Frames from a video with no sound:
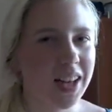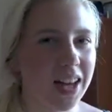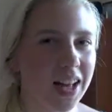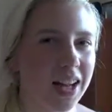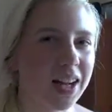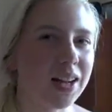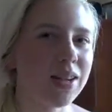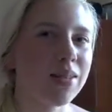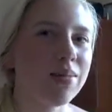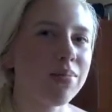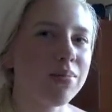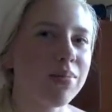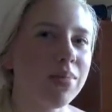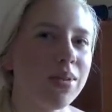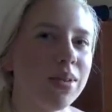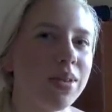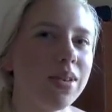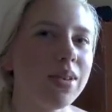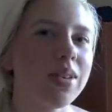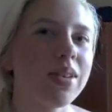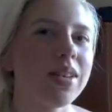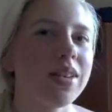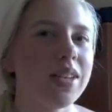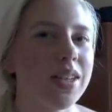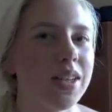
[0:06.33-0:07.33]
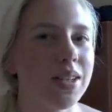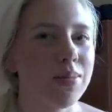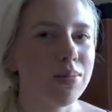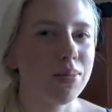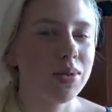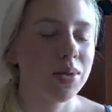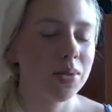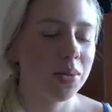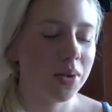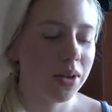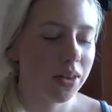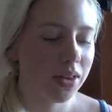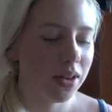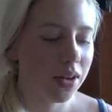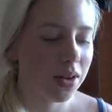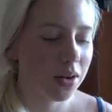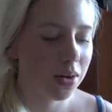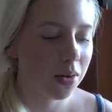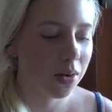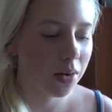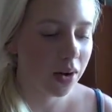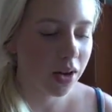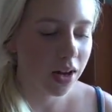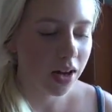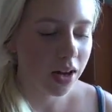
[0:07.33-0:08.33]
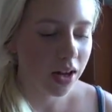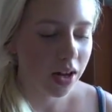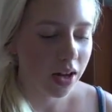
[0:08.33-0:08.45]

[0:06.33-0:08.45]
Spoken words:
help tips with you.